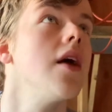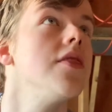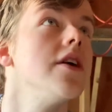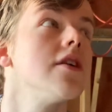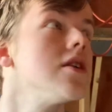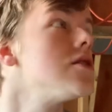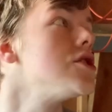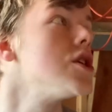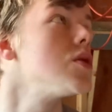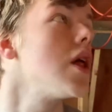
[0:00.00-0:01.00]
there is
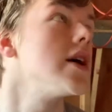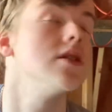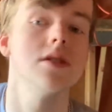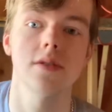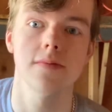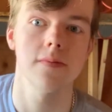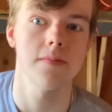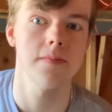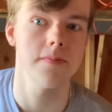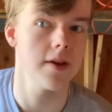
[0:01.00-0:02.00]
no lights
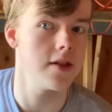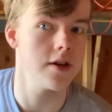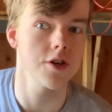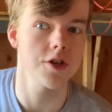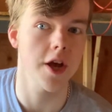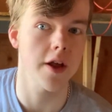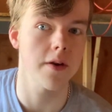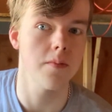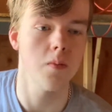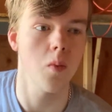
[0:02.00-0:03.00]
in this shed
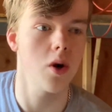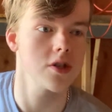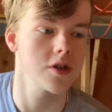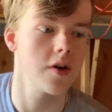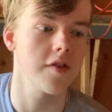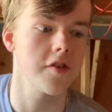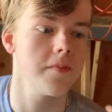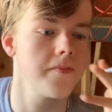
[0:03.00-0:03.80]
whatsoever.